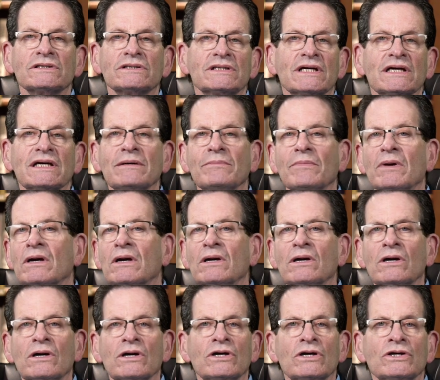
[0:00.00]
time,
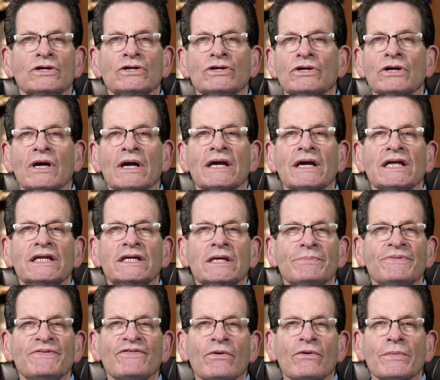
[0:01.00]
you got any
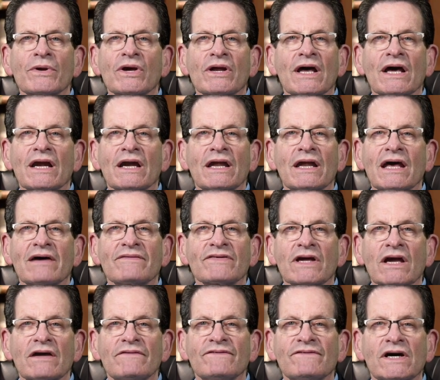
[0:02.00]
tips for me on how to
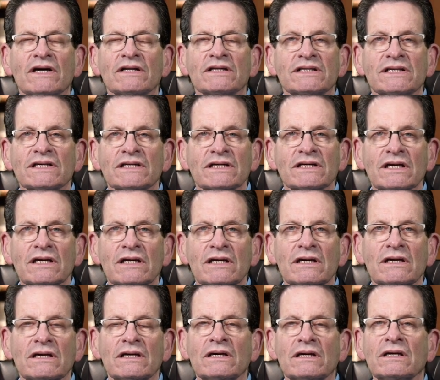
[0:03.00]
navigate volatility?
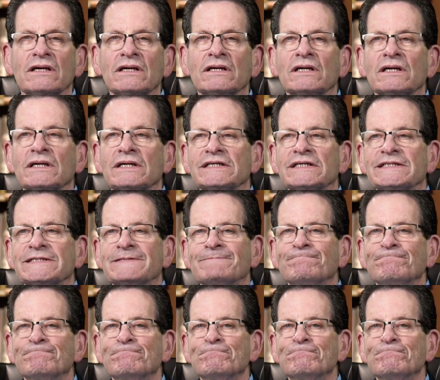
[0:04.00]
Yeah,